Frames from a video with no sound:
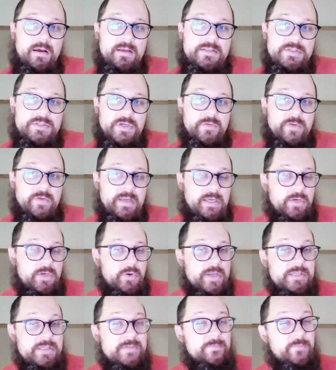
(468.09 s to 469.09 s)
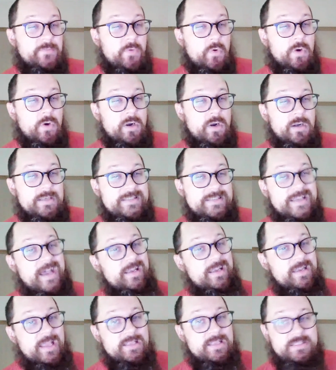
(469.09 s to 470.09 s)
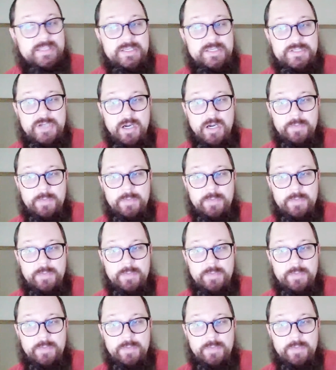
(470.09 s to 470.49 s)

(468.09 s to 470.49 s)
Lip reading: server integration for .NET C#.